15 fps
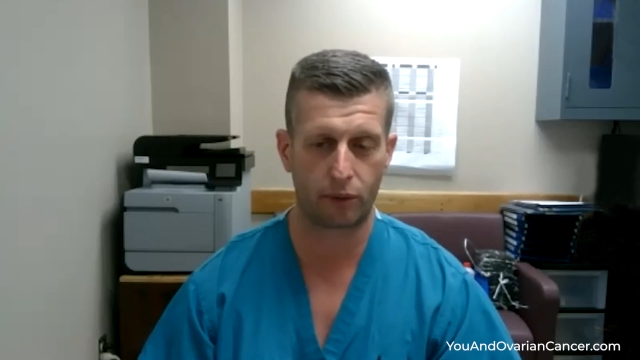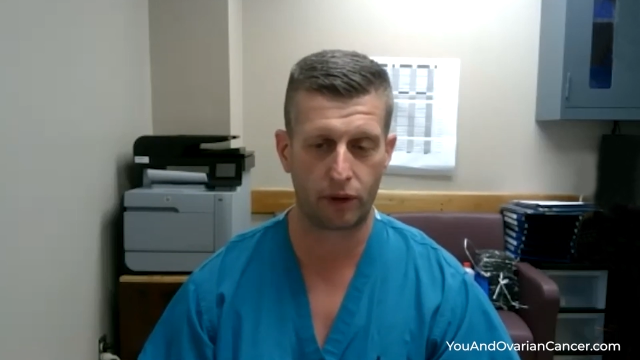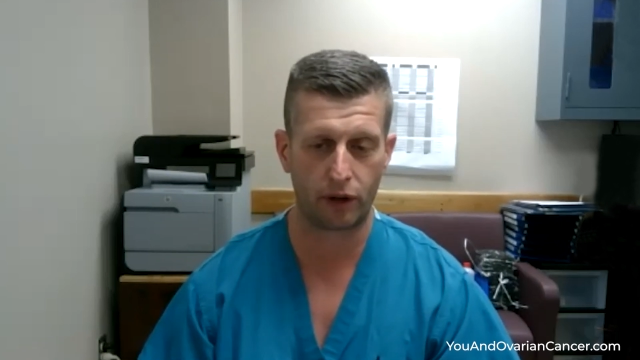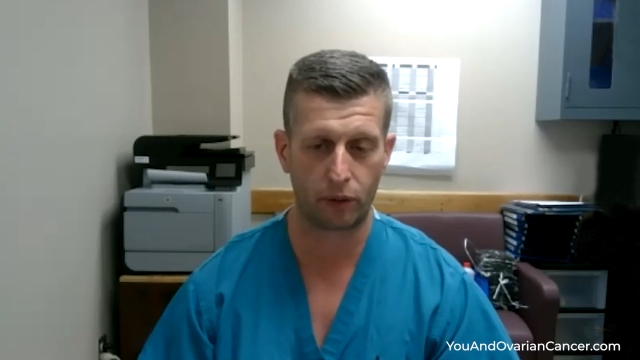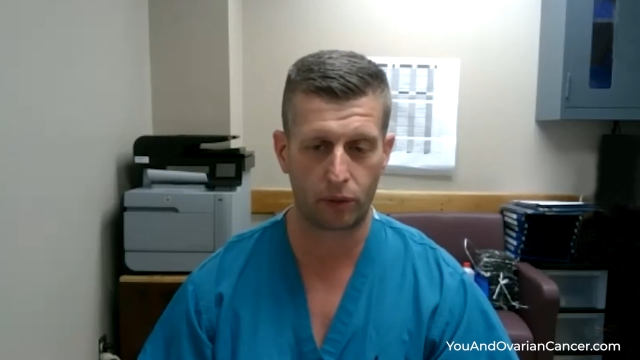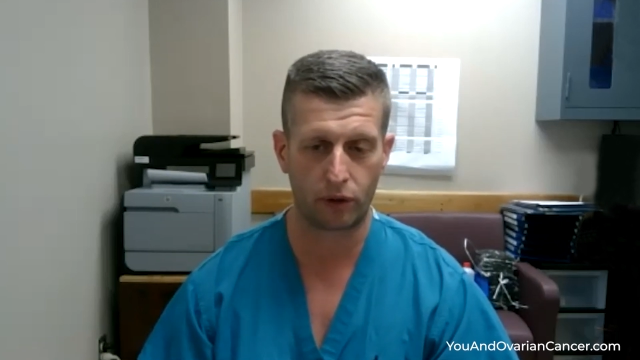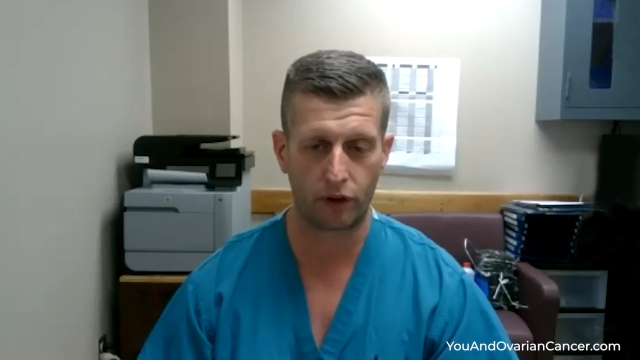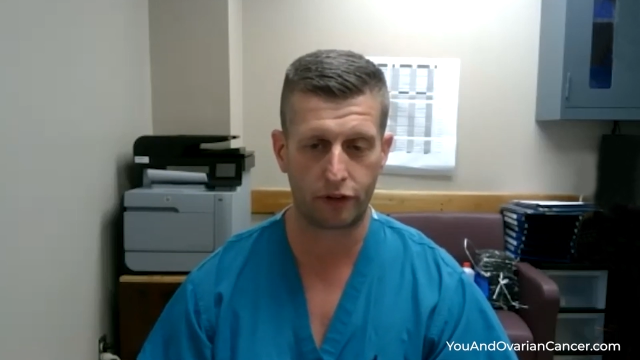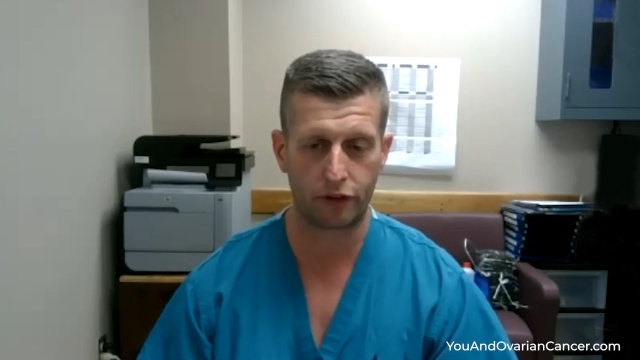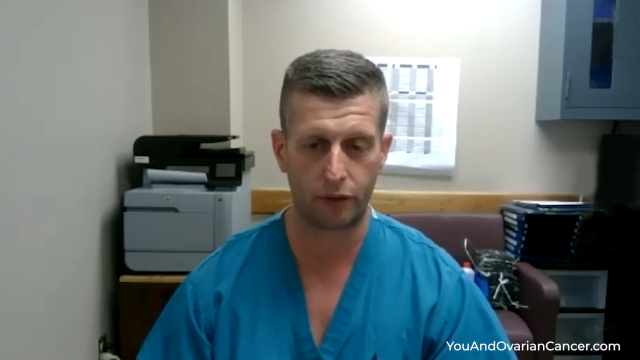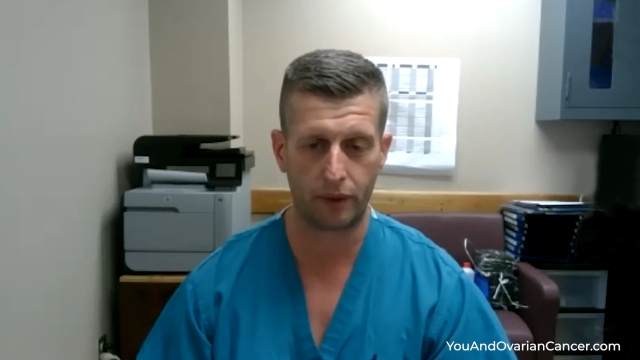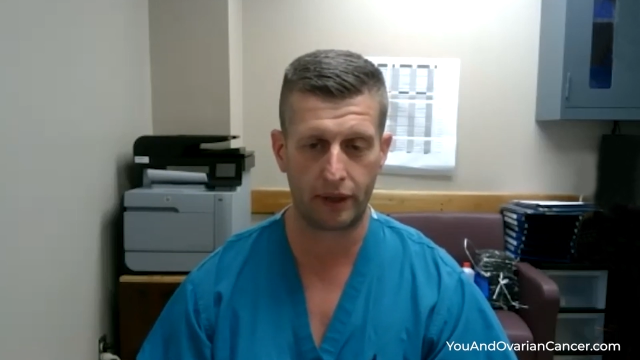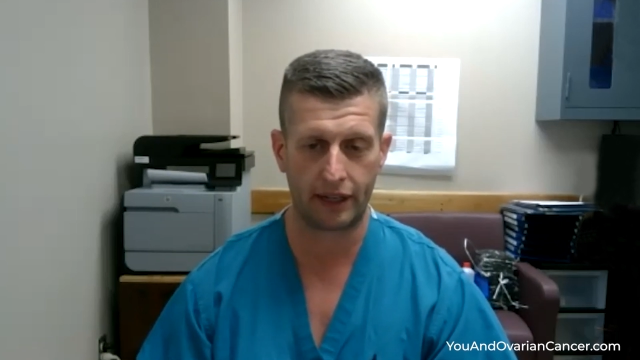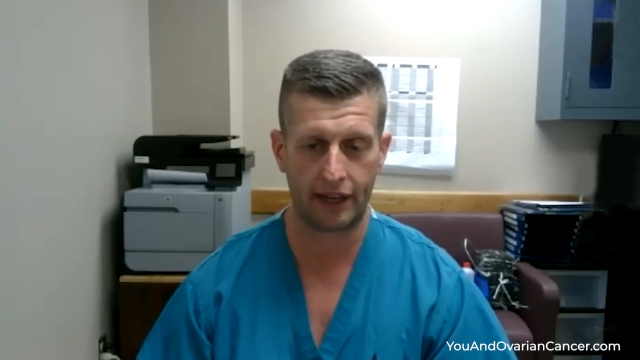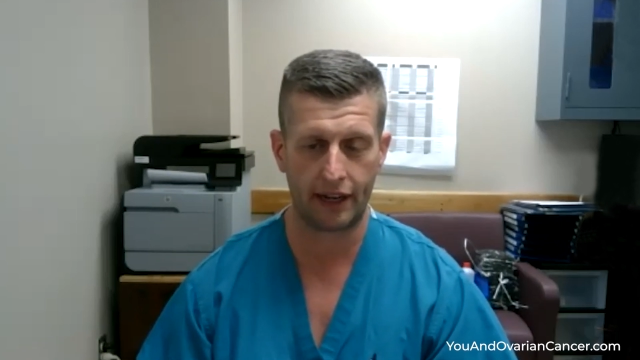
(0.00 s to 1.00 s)
real world, do
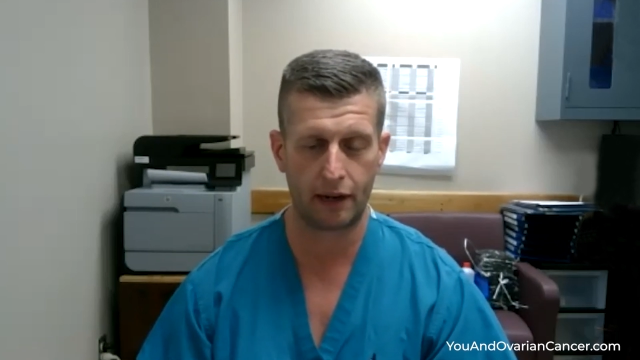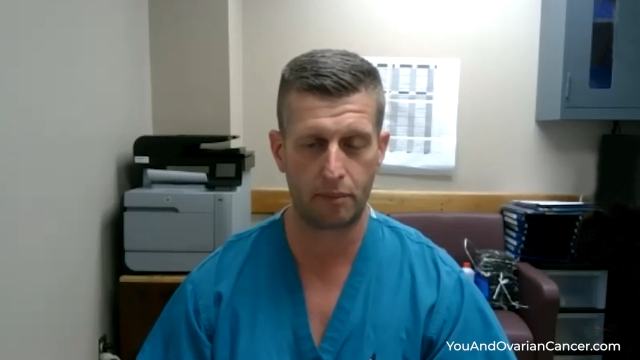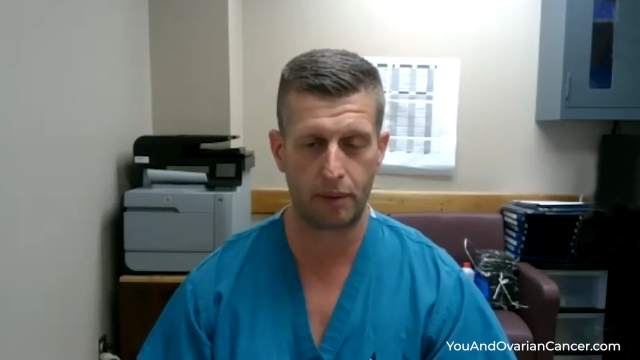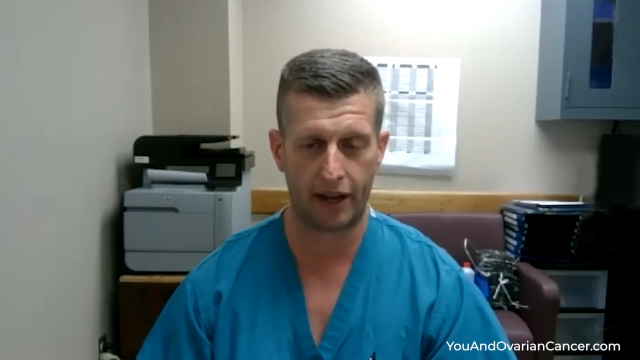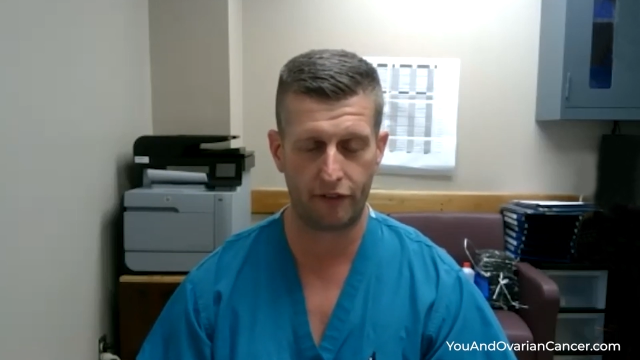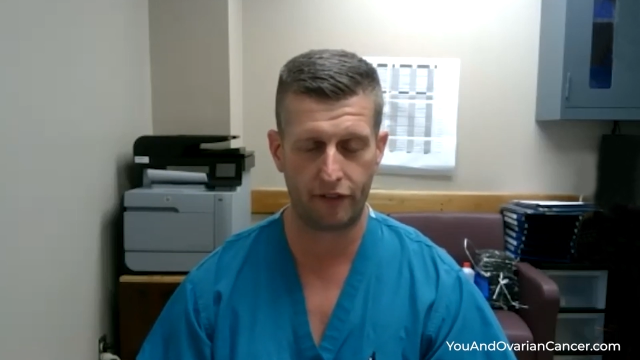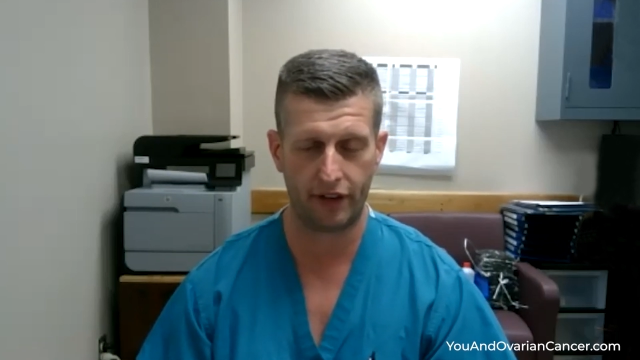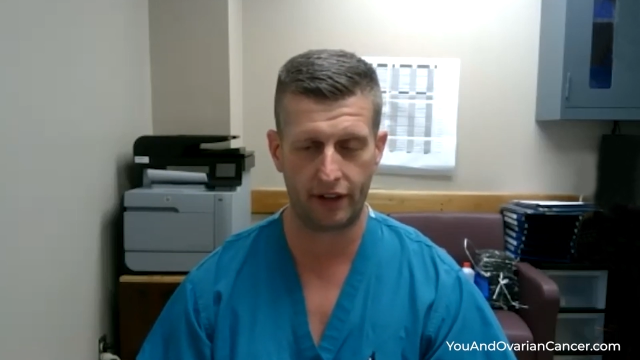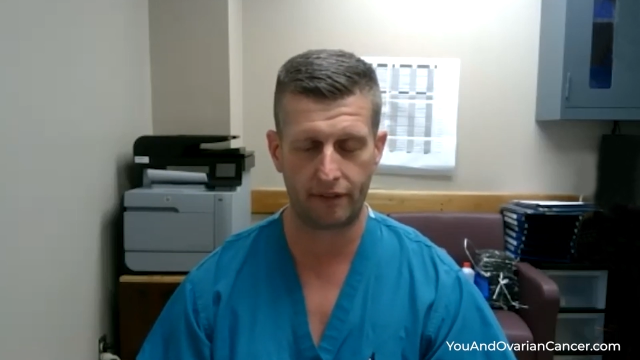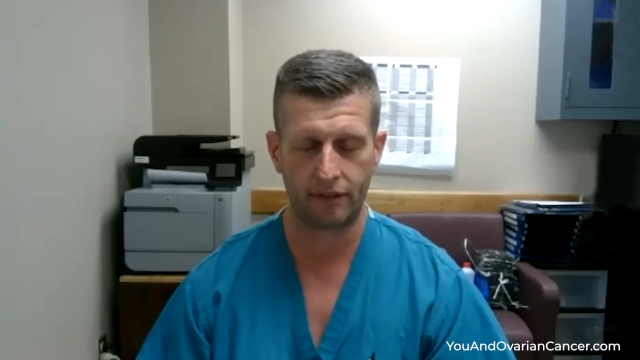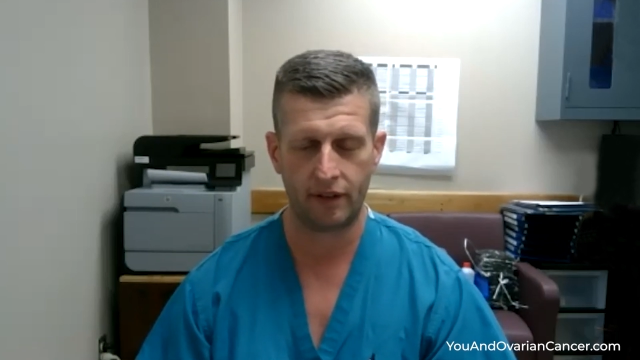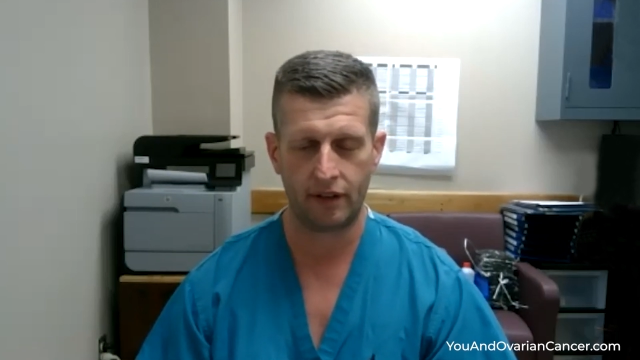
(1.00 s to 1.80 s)
we get a benefit?